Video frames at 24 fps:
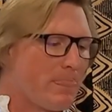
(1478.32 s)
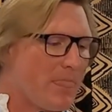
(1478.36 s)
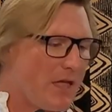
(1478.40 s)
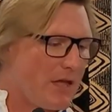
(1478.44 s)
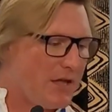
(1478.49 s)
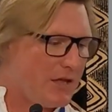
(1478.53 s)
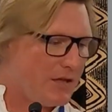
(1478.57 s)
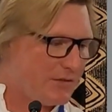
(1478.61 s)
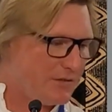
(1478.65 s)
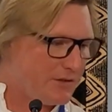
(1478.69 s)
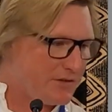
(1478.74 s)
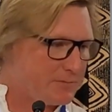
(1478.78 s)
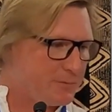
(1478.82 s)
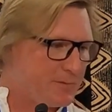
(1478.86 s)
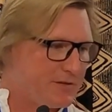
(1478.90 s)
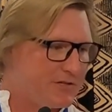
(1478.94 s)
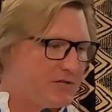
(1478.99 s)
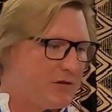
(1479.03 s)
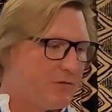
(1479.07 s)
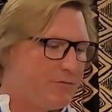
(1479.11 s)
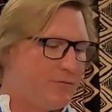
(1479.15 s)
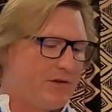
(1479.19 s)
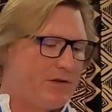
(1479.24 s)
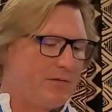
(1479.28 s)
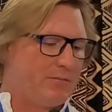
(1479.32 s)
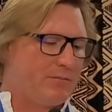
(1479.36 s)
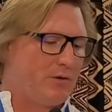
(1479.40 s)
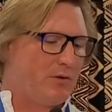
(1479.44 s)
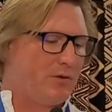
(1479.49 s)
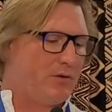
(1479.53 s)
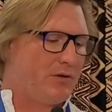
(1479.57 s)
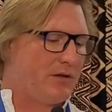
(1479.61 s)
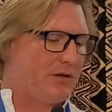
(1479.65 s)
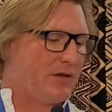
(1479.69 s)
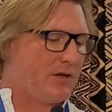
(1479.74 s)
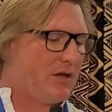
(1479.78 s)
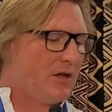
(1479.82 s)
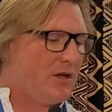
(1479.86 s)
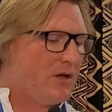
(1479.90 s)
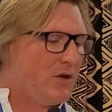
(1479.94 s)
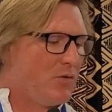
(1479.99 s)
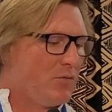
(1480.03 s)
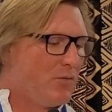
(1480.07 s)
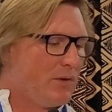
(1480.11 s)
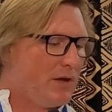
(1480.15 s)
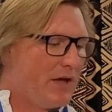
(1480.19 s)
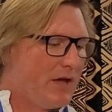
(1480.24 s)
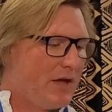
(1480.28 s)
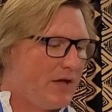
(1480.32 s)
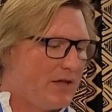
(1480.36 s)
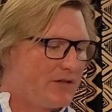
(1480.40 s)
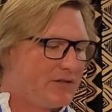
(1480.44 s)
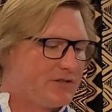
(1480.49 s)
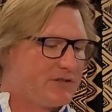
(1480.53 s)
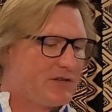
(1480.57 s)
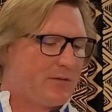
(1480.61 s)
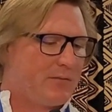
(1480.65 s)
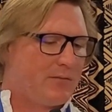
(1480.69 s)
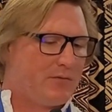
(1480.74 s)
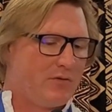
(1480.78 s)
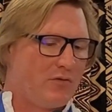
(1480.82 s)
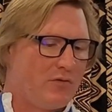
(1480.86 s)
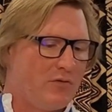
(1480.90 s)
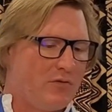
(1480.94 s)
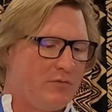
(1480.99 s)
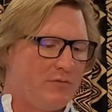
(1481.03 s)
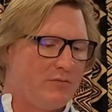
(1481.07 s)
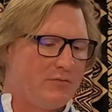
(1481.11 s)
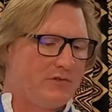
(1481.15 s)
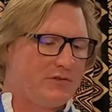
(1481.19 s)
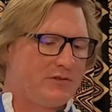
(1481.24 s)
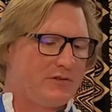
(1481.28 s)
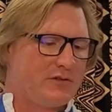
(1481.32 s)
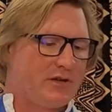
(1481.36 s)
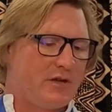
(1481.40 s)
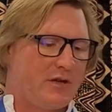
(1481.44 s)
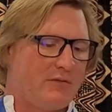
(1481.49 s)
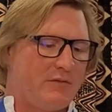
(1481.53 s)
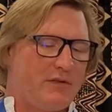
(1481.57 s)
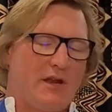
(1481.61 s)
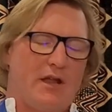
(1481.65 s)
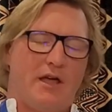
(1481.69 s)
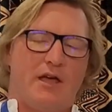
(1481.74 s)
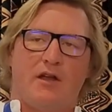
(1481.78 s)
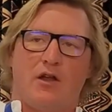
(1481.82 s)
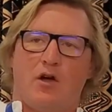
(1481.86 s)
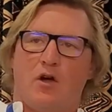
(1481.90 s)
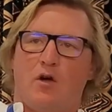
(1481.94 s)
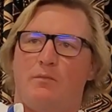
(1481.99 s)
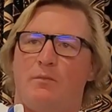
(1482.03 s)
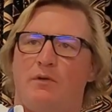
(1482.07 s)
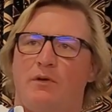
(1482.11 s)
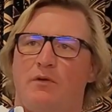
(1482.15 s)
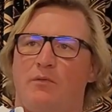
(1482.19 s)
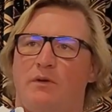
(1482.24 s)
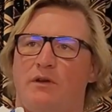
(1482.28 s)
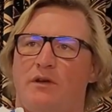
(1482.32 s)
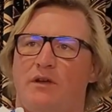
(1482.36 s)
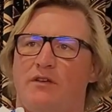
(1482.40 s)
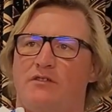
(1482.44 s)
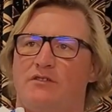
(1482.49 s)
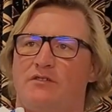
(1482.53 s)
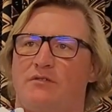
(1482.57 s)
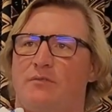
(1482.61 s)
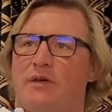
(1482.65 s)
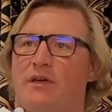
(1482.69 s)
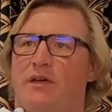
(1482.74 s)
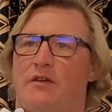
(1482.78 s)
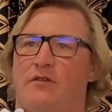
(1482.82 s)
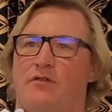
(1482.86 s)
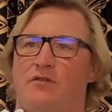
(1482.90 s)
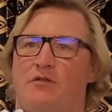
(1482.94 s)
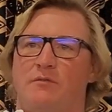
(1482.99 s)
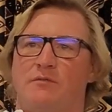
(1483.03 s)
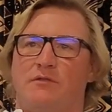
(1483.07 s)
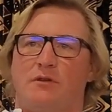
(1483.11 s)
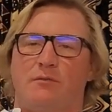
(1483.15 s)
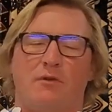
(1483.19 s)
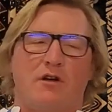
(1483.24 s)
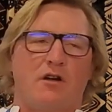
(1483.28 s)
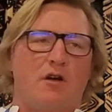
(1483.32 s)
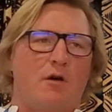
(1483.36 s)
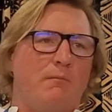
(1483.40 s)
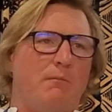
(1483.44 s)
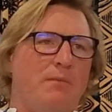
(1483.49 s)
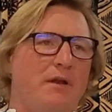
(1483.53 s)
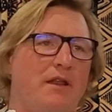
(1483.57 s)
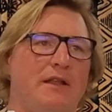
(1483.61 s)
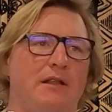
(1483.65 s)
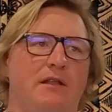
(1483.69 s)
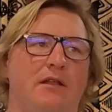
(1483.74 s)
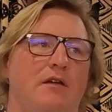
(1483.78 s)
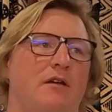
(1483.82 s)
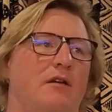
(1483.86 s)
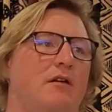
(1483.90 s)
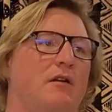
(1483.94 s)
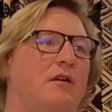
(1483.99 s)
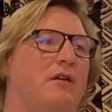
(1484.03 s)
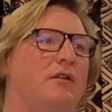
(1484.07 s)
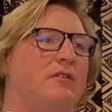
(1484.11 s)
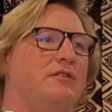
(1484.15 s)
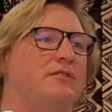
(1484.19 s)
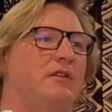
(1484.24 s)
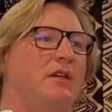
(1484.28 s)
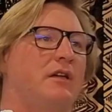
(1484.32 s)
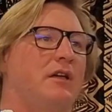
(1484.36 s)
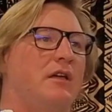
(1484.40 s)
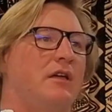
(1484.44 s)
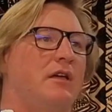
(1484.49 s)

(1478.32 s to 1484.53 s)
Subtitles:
In this specific building, we had some rooms that had open windows, and we had rooms that were completely enclosed.